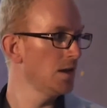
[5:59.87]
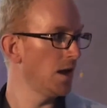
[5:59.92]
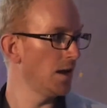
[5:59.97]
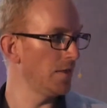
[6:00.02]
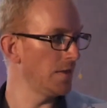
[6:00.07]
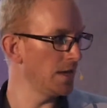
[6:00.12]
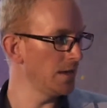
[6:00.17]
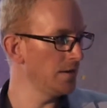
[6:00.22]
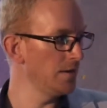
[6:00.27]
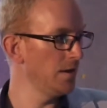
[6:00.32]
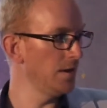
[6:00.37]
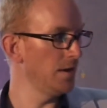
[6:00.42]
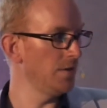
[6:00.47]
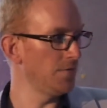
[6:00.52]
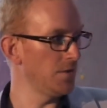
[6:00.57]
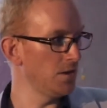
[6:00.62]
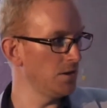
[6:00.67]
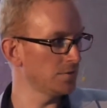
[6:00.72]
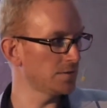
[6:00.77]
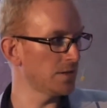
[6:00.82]
And then
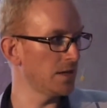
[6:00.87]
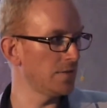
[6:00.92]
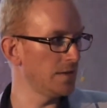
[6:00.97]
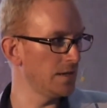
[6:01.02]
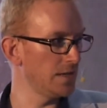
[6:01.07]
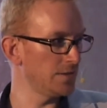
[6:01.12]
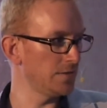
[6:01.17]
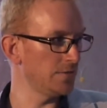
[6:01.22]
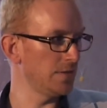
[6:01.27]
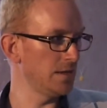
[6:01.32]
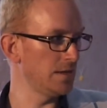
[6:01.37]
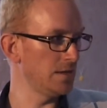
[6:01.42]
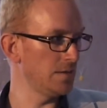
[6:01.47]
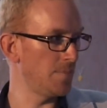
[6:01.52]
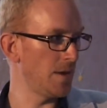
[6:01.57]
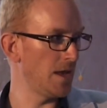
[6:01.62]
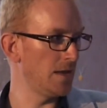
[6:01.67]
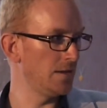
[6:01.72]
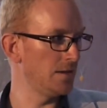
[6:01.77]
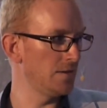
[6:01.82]
if you look down the list of the
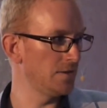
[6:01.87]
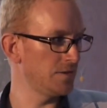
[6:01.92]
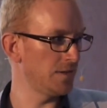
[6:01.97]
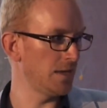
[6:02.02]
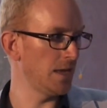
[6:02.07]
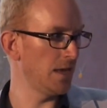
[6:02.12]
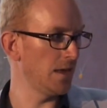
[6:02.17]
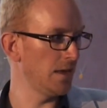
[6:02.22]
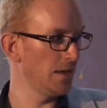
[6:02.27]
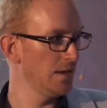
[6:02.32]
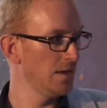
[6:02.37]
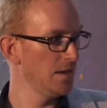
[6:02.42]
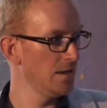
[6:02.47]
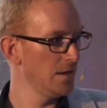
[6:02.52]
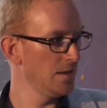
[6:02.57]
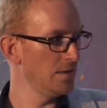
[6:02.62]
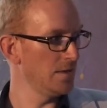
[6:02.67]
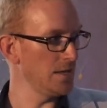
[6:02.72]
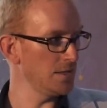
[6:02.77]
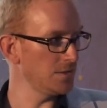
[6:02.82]
independents here,
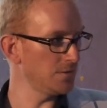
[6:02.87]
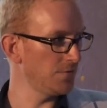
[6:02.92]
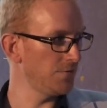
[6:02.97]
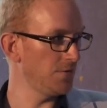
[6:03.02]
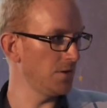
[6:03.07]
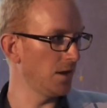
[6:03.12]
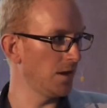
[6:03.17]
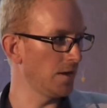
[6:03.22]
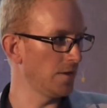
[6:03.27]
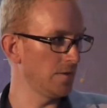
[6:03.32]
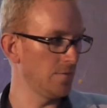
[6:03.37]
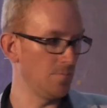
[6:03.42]
these are, if you like,